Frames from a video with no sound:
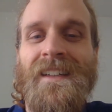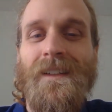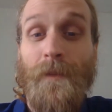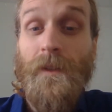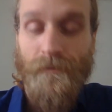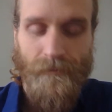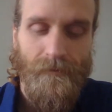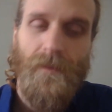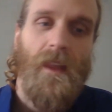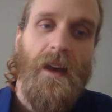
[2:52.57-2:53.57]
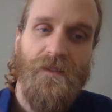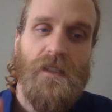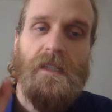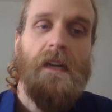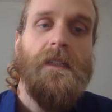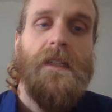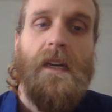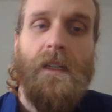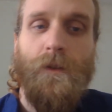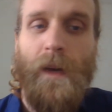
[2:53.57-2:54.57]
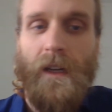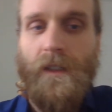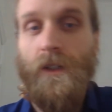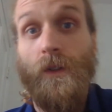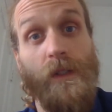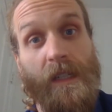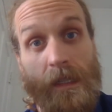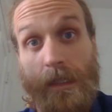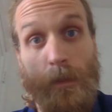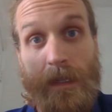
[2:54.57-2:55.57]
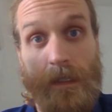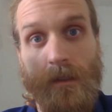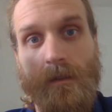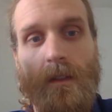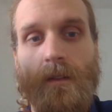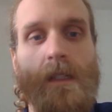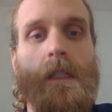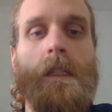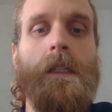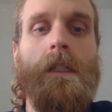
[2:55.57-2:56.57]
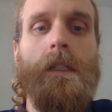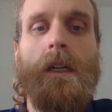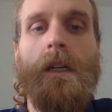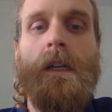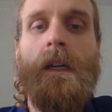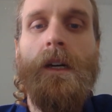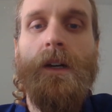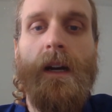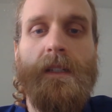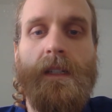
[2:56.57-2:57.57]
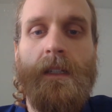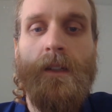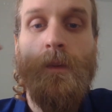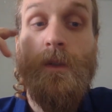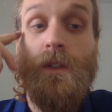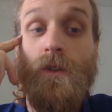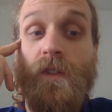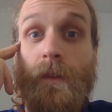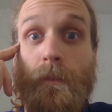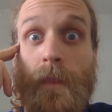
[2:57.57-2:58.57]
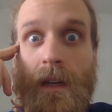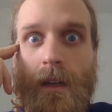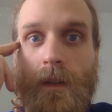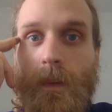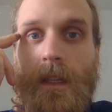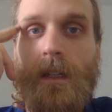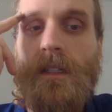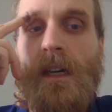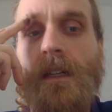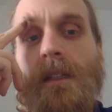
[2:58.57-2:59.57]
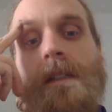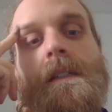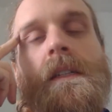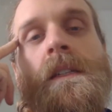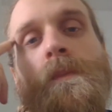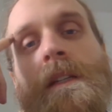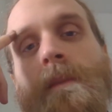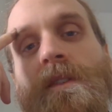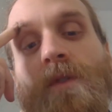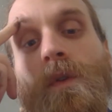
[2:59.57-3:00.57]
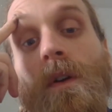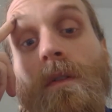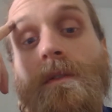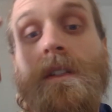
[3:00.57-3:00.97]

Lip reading: But I've decided to hand her back to your sentimental Danceny. Her accident almost drove him mad with anxiety, and since Madame de Volanges